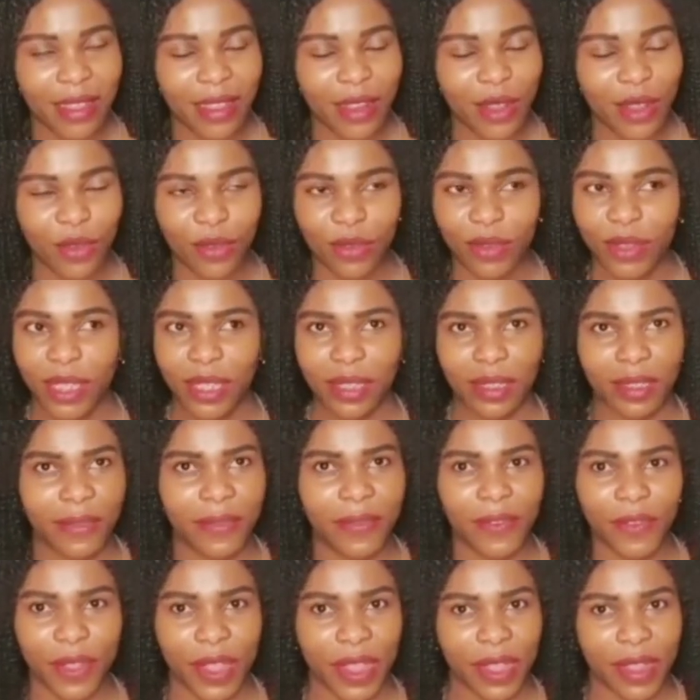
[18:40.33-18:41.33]
No, she's
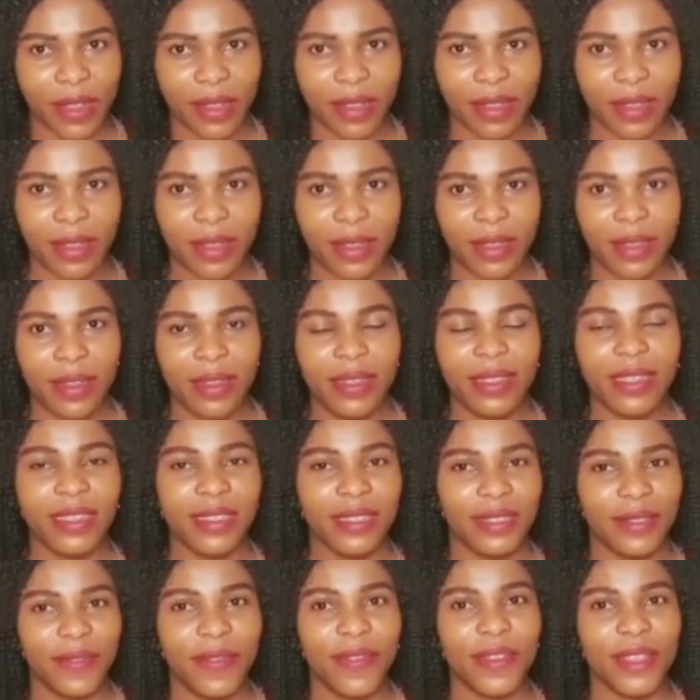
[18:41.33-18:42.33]
4 years.
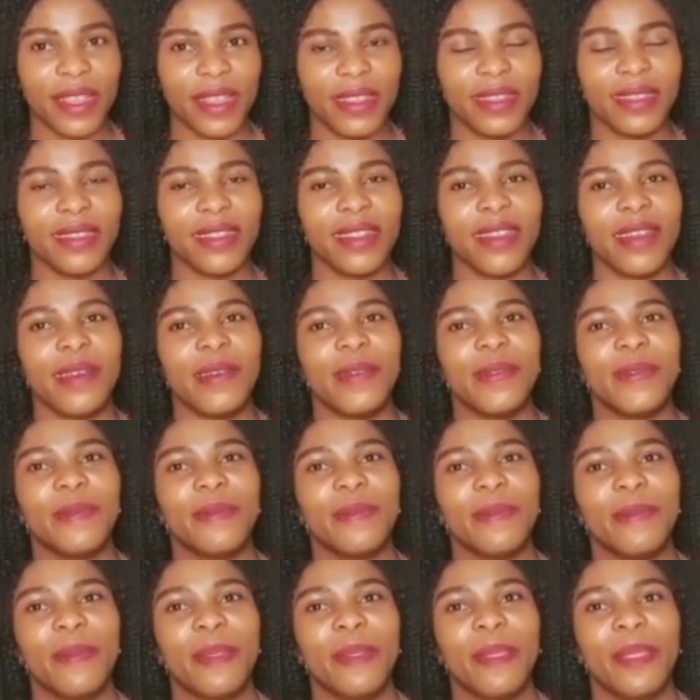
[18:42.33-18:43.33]
She's 4 years now.
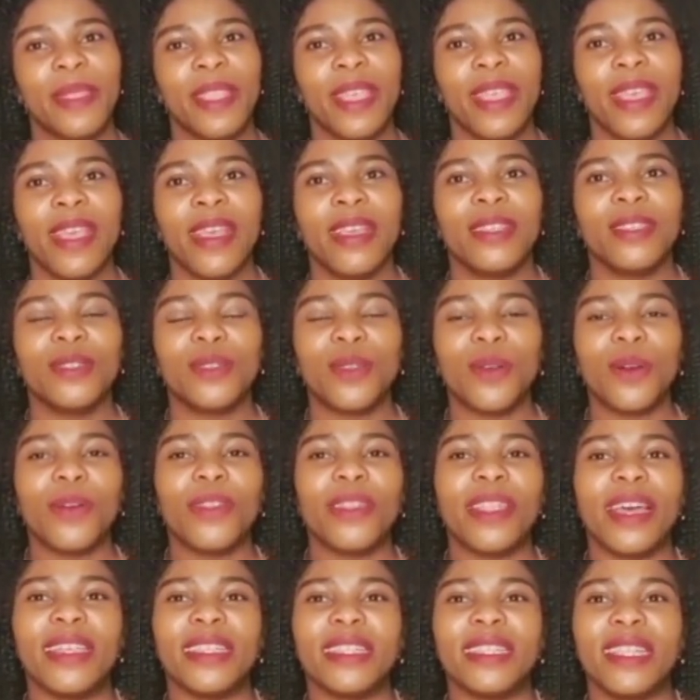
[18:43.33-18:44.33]

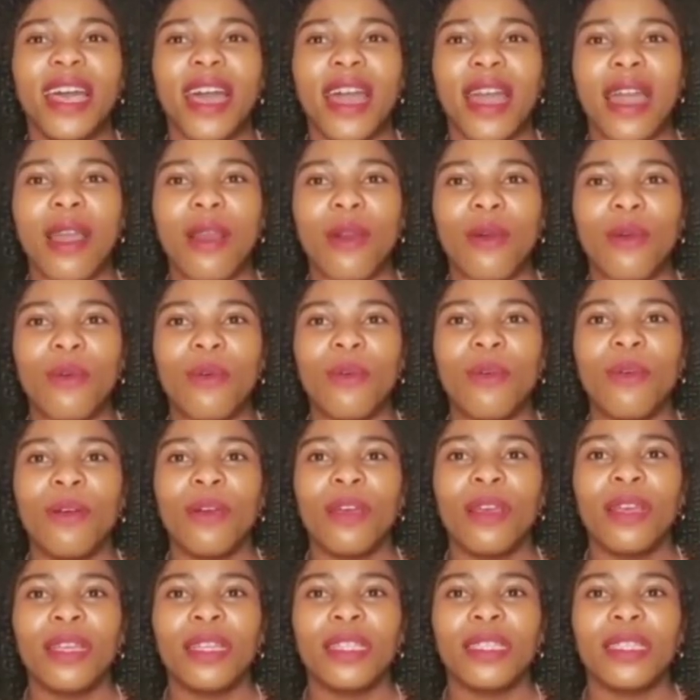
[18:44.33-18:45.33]
So that's how
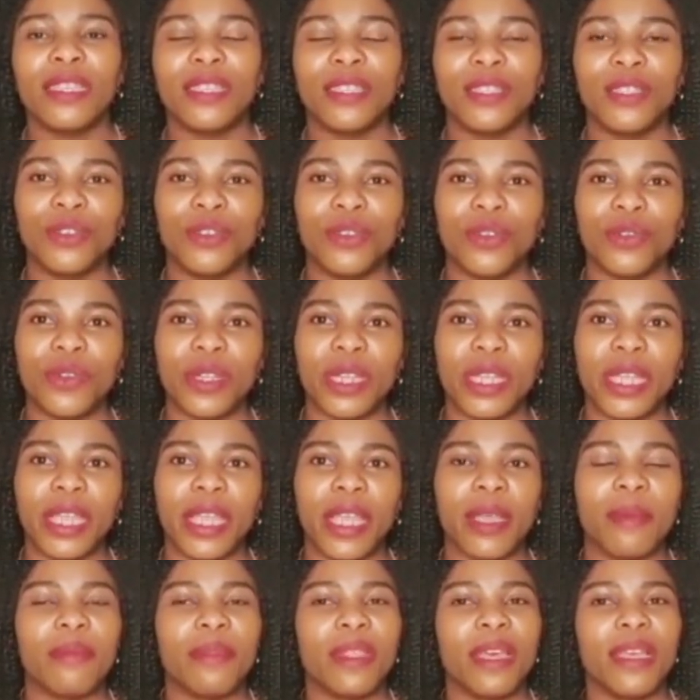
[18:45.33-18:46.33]
the story
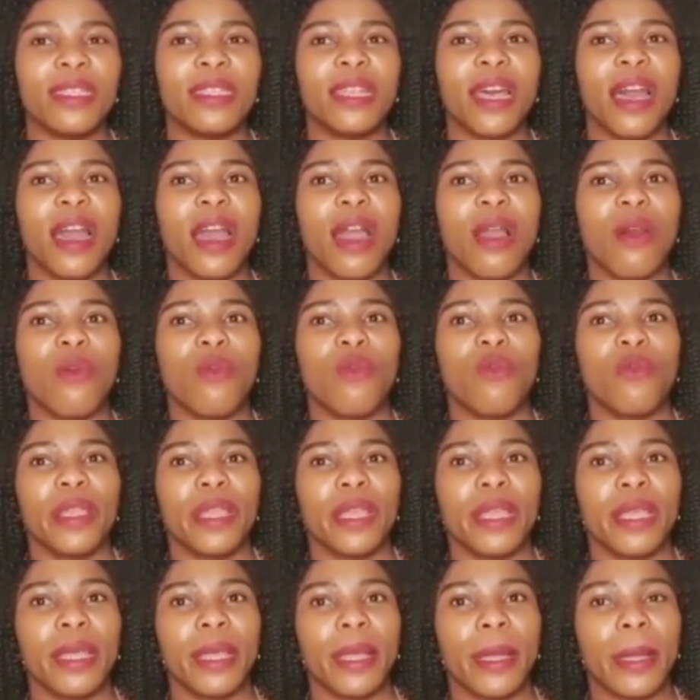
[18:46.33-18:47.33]
came. That's how
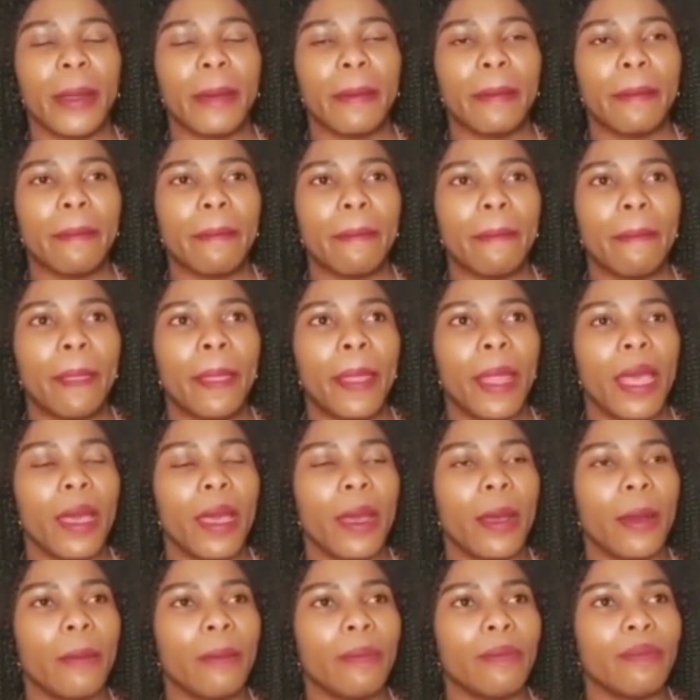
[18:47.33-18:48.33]
we came
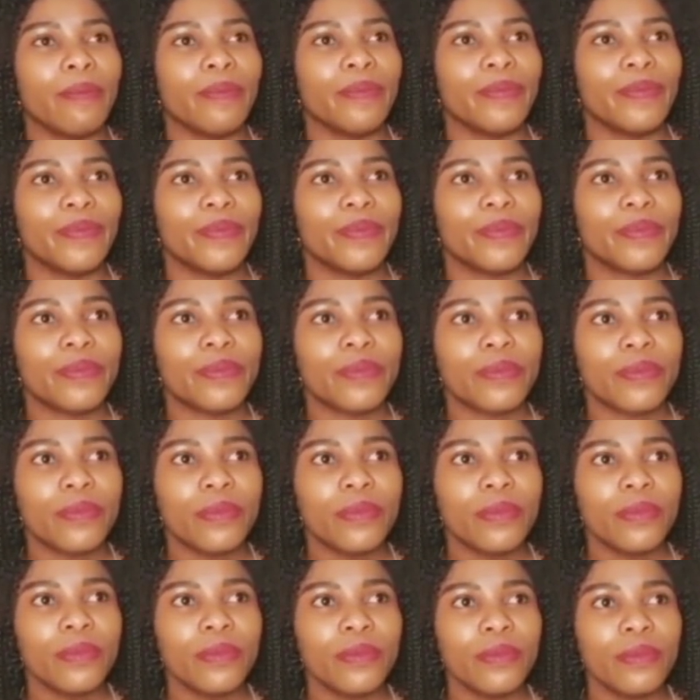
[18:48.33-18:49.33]

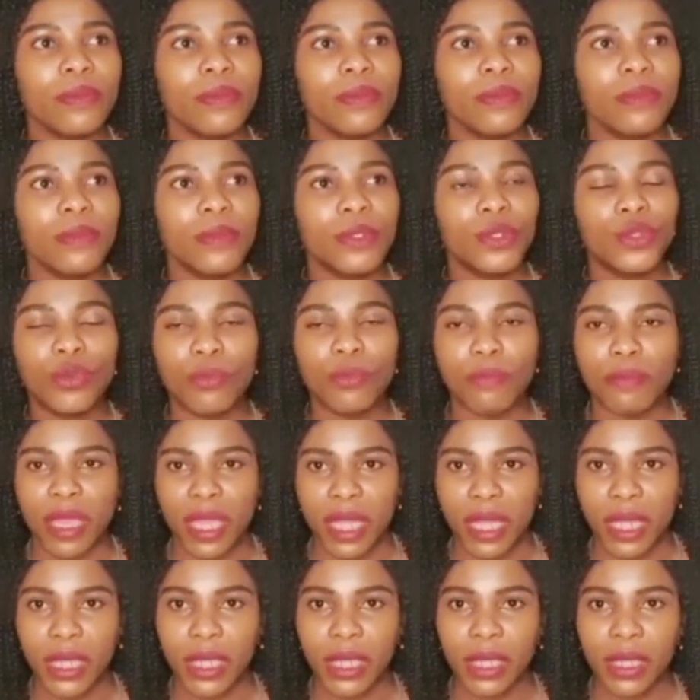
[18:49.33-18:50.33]
to
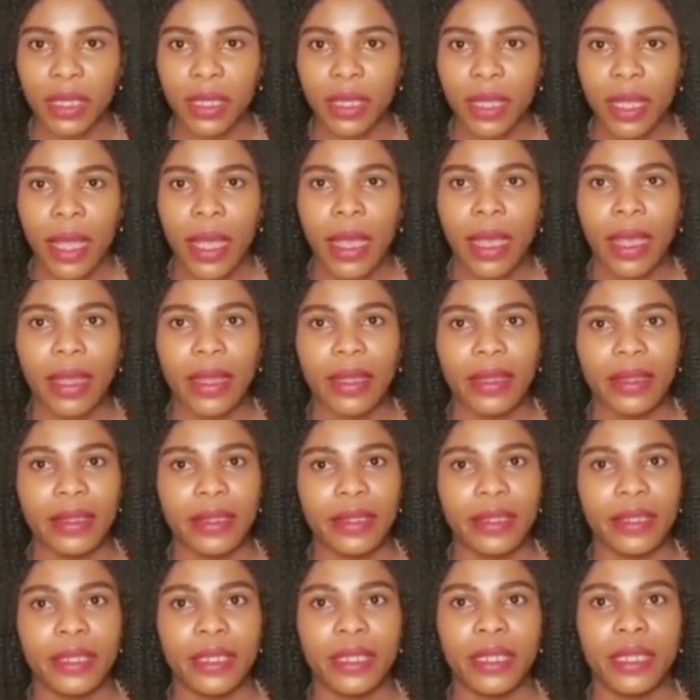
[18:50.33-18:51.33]
meet.
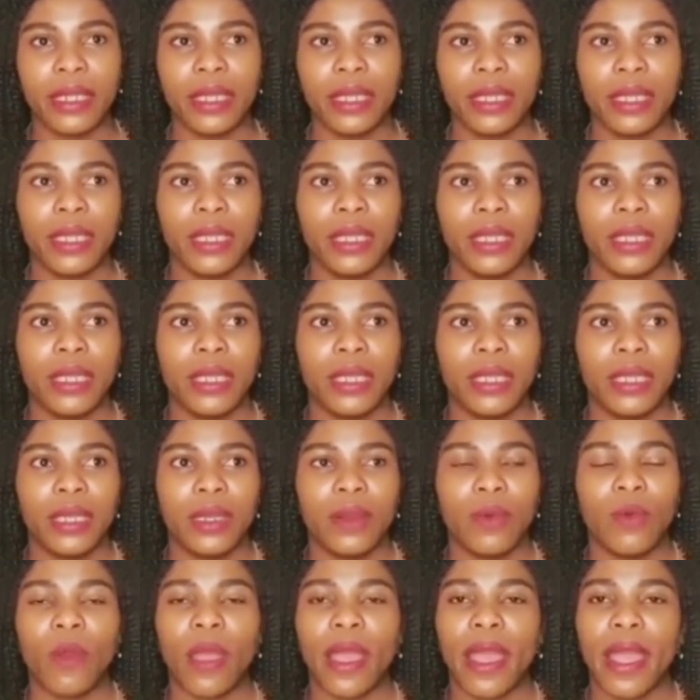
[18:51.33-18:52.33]
And
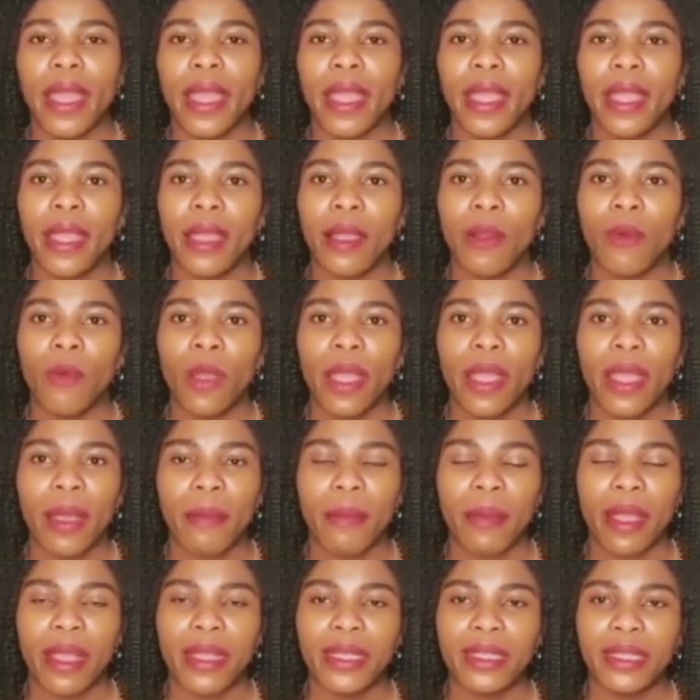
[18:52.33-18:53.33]
why
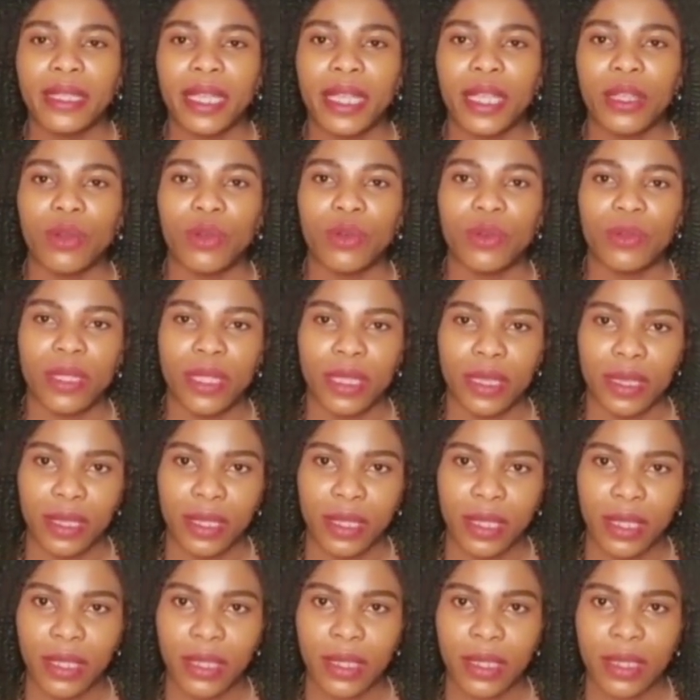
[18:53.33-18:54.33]
am I saying all
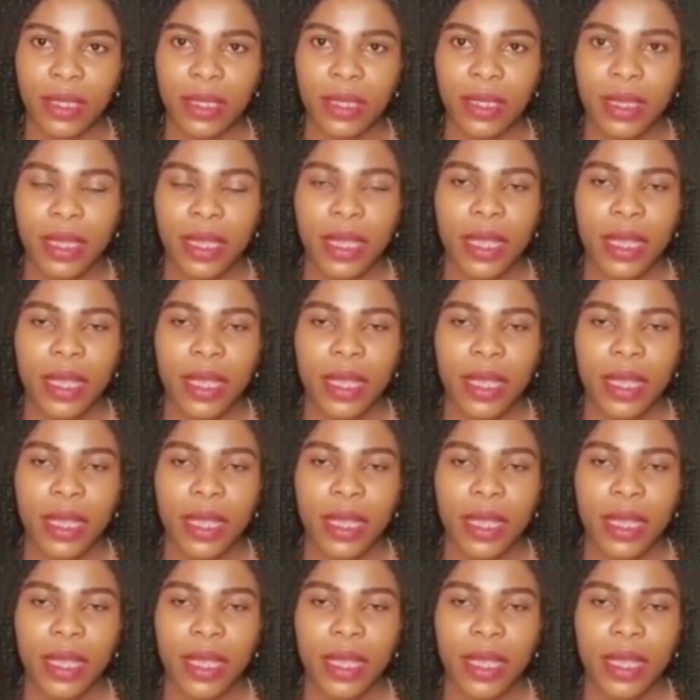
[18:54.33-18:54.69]
this?